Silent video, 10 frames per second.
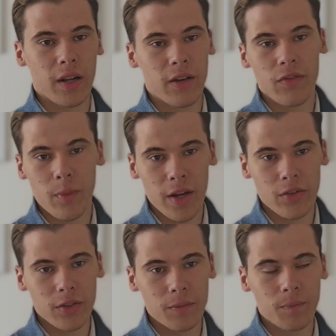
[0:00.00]

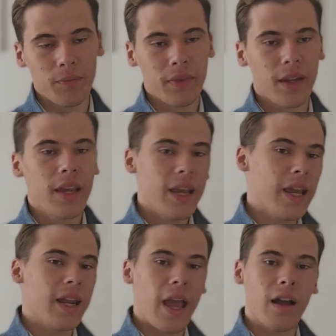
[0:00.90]
information.
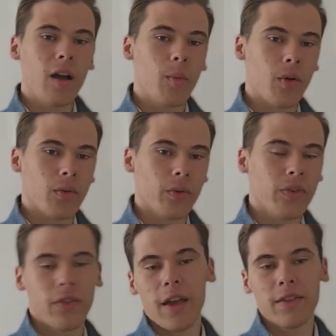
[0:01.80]
In AI models,
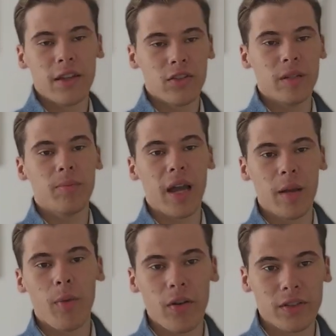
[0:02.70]
they're essentially black
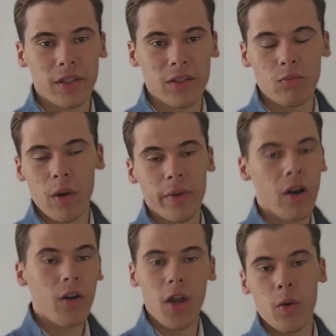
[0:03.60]
boxes where we
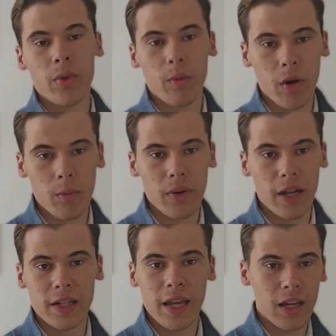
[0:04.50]
can't open them up
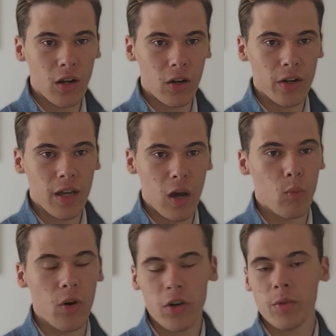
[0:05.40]
and take a look at
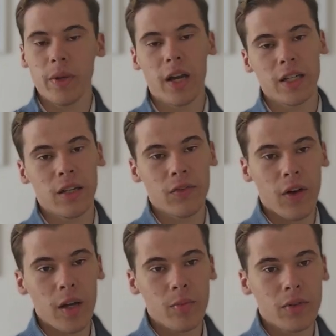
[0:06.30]
what could be
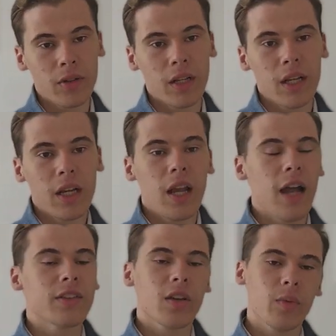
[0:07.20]
identifiable.
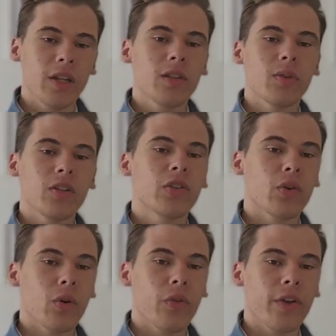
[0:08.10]
And so we need to
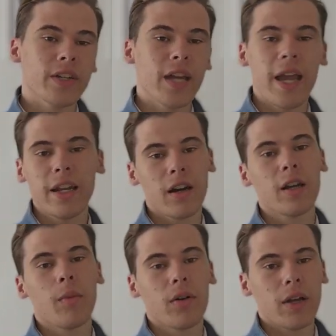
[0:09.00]
ensure that any
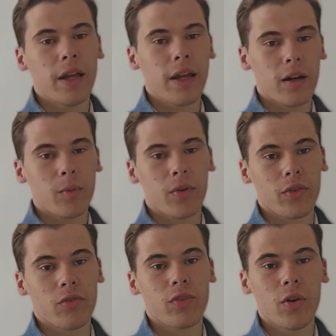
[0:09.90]
AI
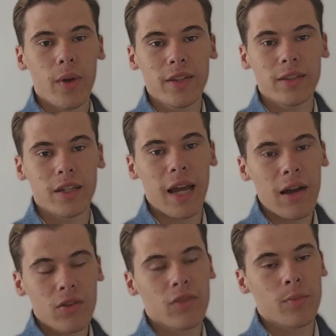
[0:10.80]
models requested
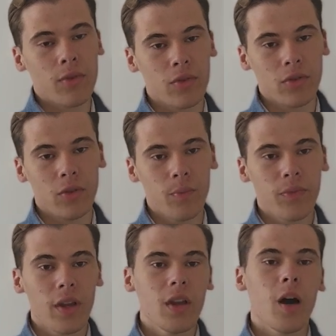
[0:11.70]
out of the portal
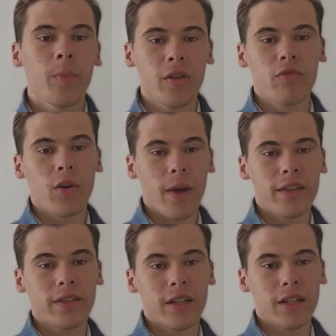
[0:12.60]
are being
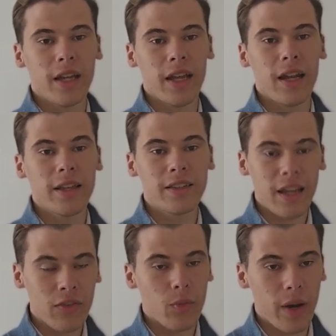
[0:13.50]
requested in a
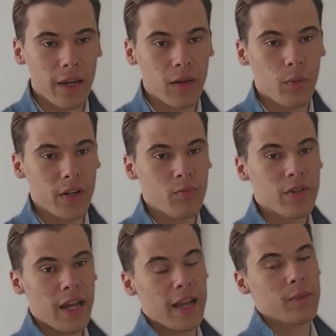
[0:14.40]
safe way which
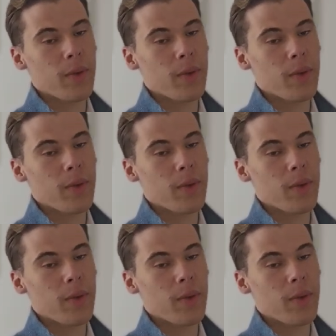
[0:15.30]
protects